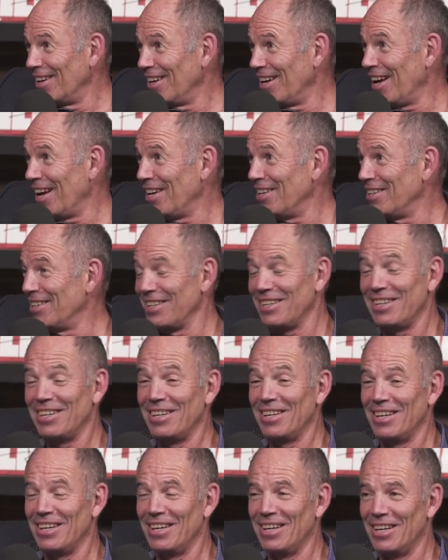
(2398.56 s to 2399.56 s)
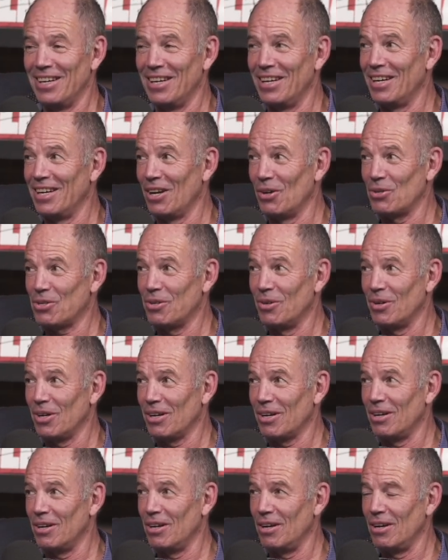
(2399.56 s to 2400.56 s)
And and I was
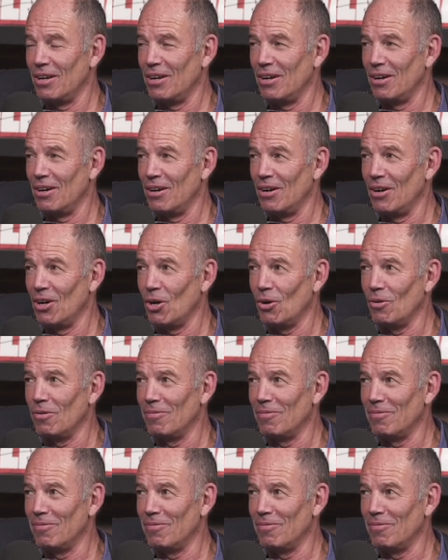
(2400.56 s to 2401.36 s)
going, "Oh,